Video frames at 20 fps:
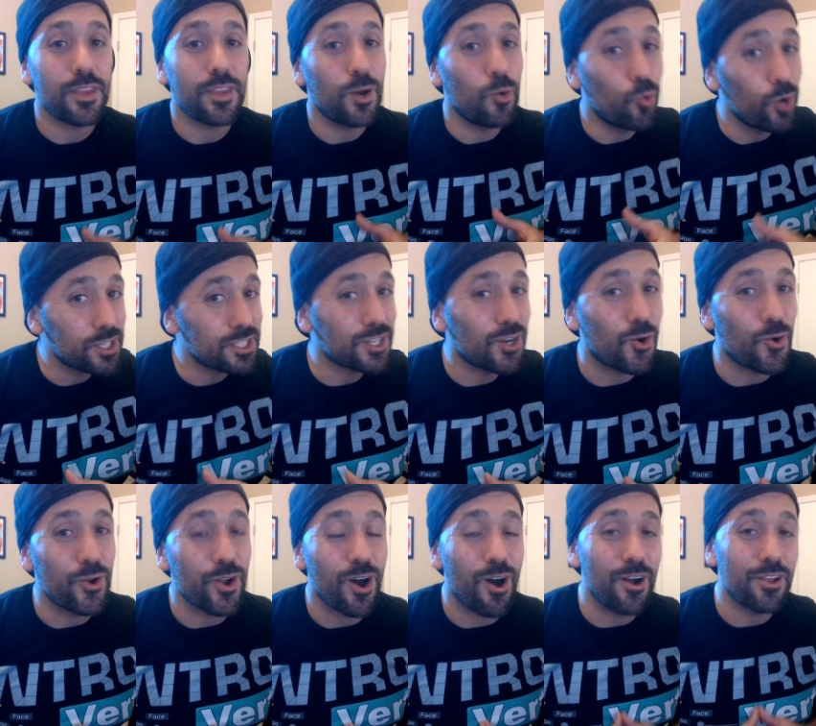What's
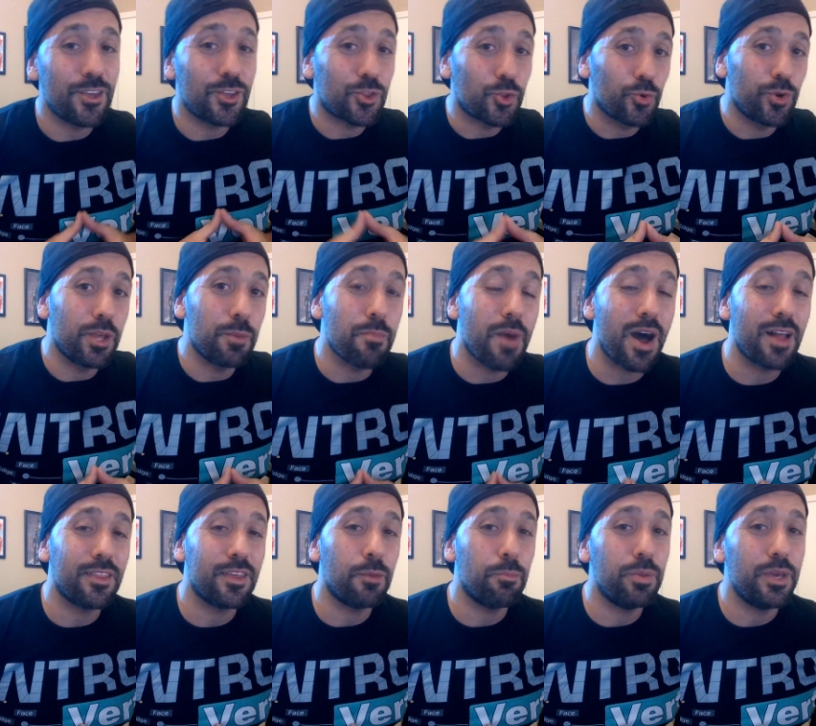going on, you 3D
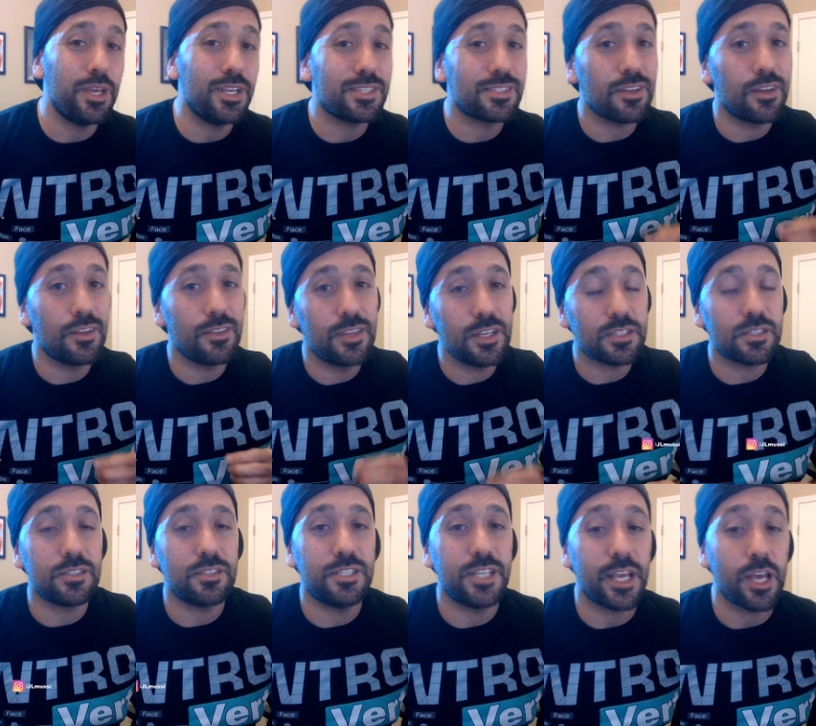modeling beast?
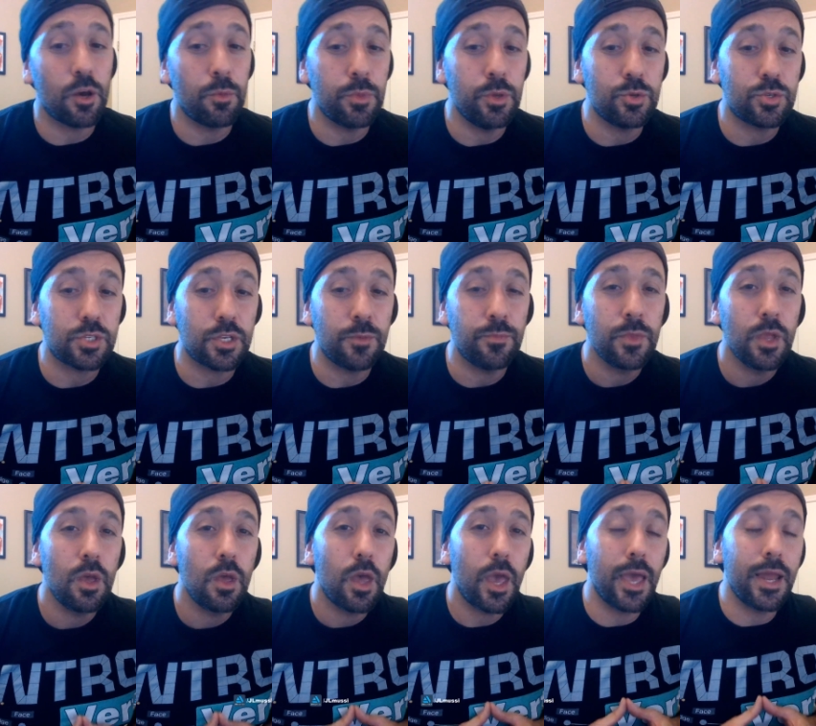This is JL
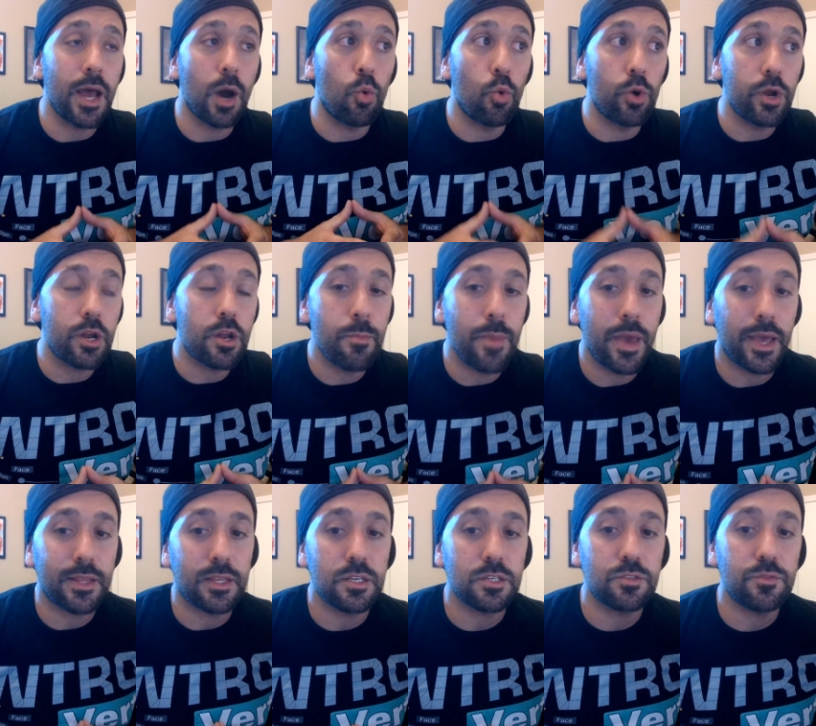and I wanted to
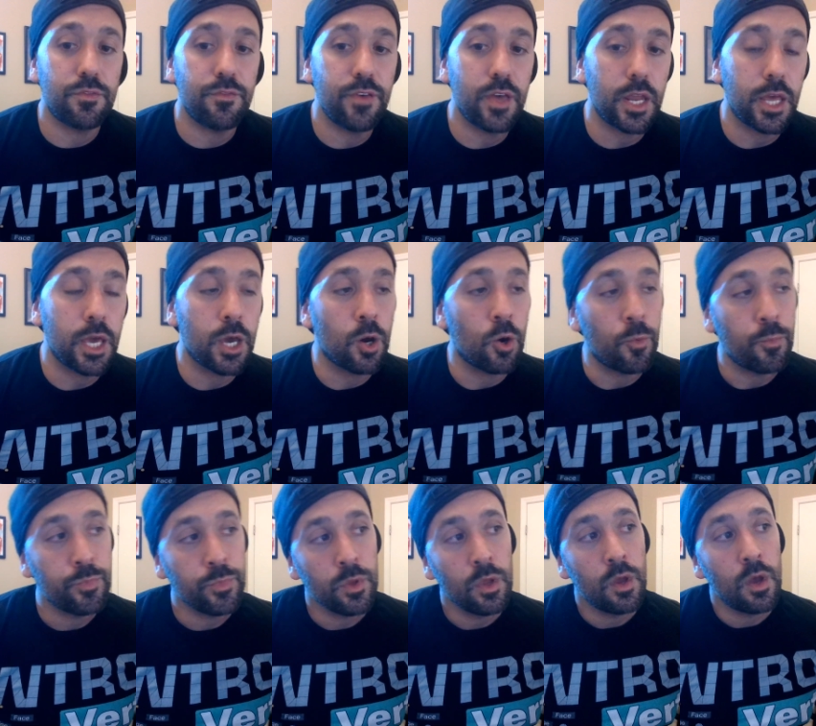make this
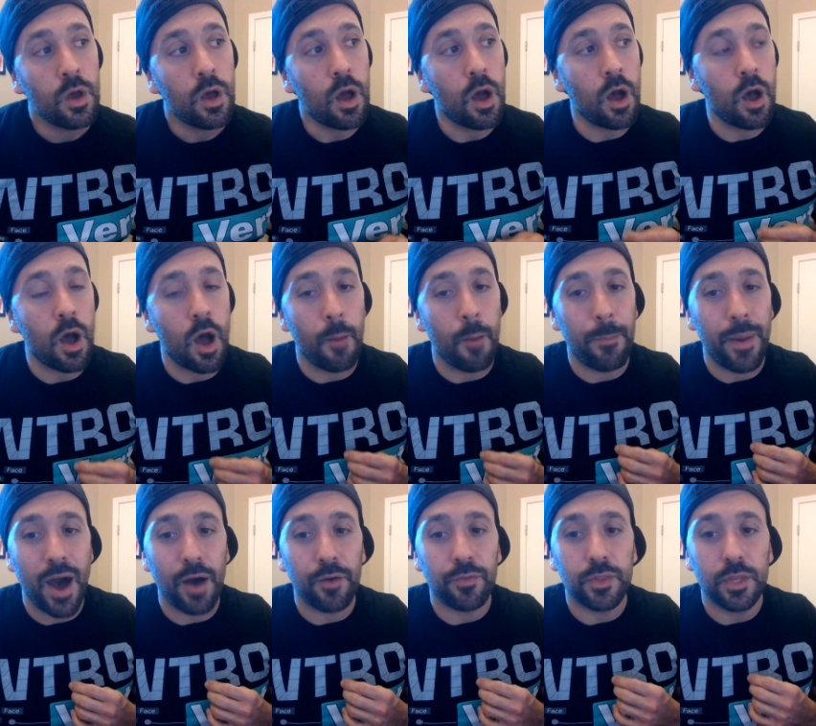video uh,
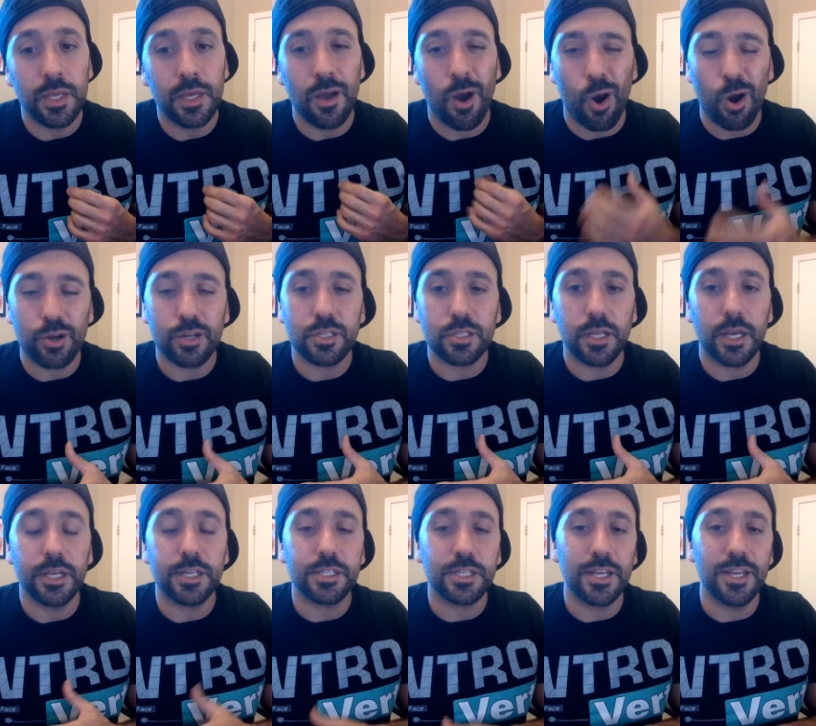about the
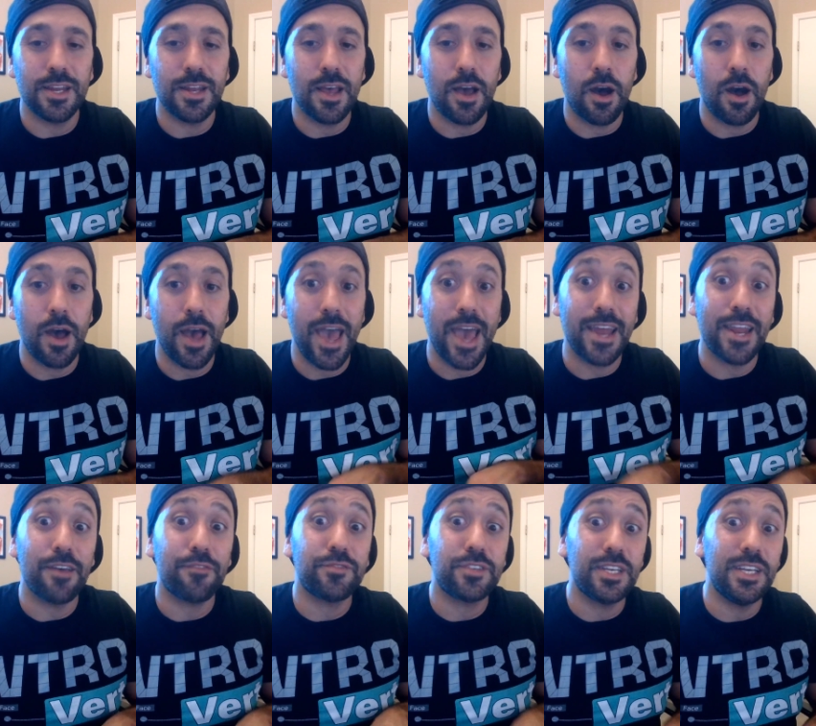ArtStation uh,
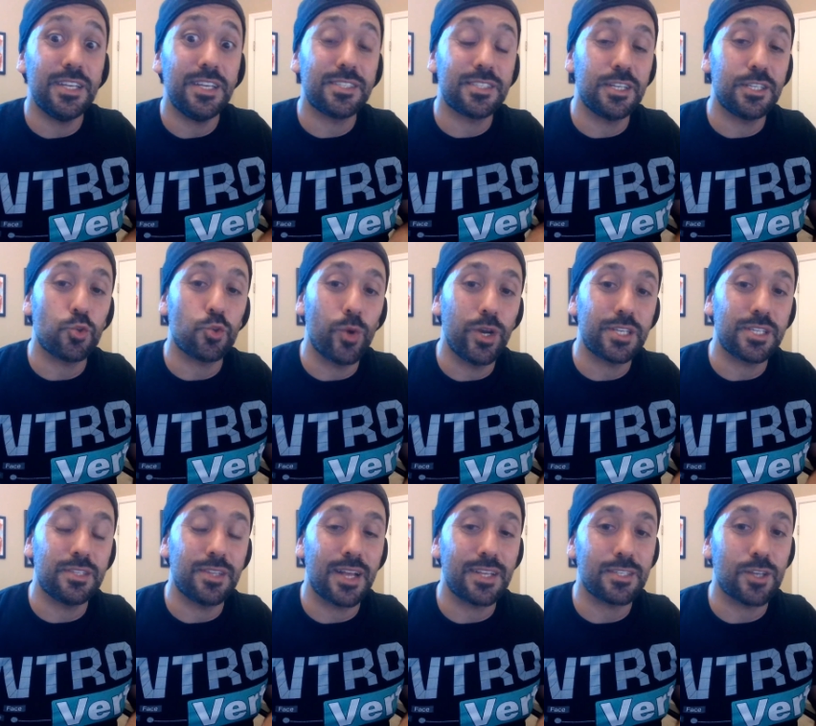NFT
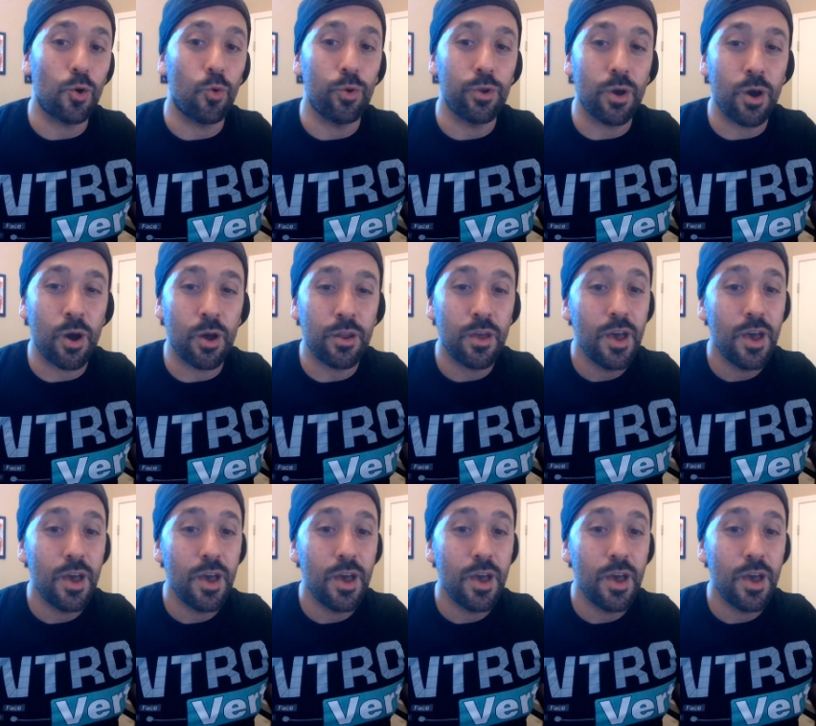situation that's going on.